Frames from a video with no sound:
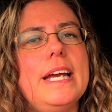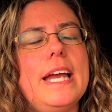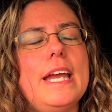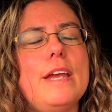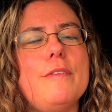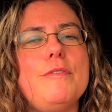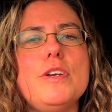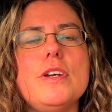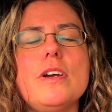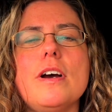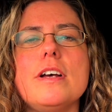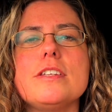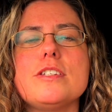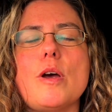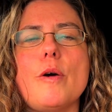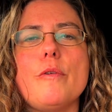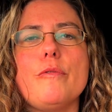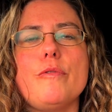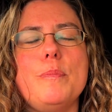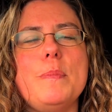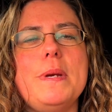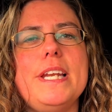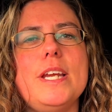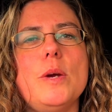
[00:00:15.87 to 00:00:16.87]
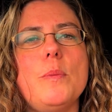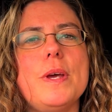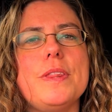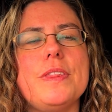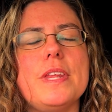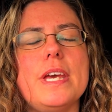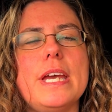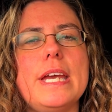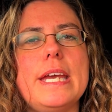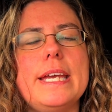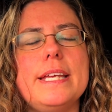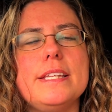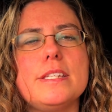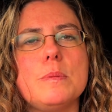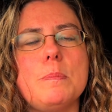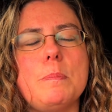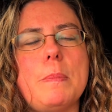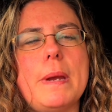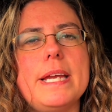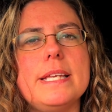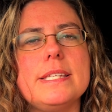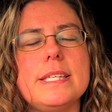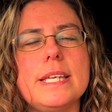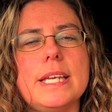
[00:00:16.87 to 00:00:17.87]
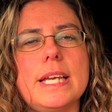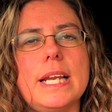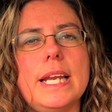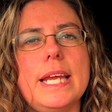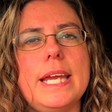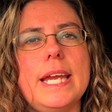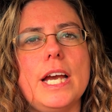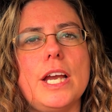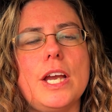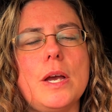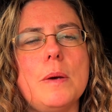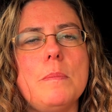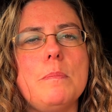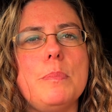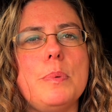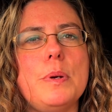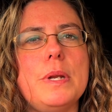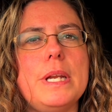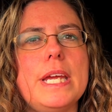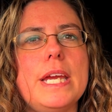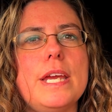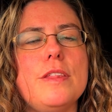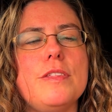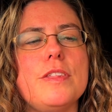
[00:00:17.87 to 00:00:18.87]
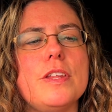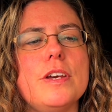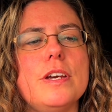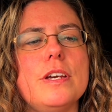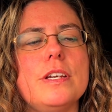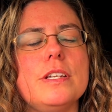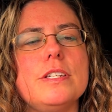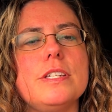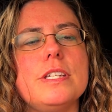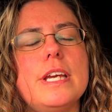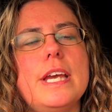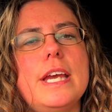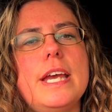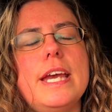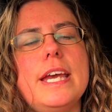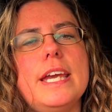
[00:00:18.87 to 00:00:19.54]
If you guys aren't familiar with it, it's basically a company that